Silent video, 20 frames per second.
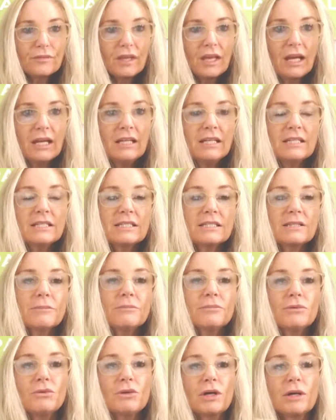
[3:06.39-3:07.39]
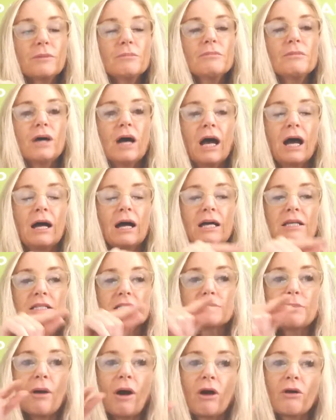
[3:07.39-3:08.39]
And a
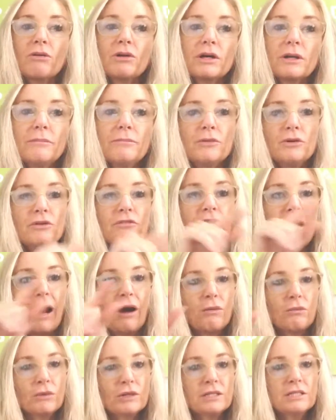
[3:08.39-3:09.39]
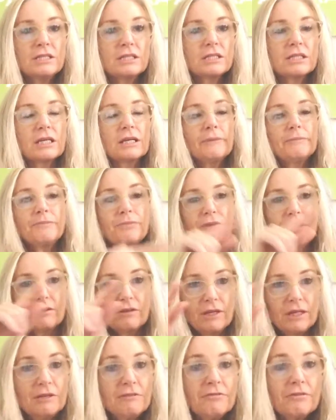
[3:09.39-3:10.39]
spiral can move outwards
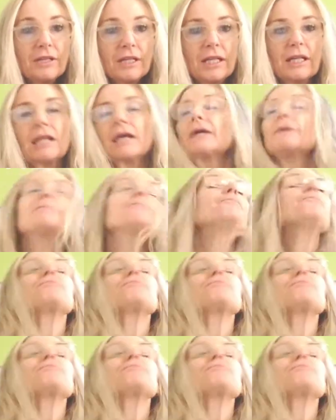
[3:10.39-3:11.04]
infinitely.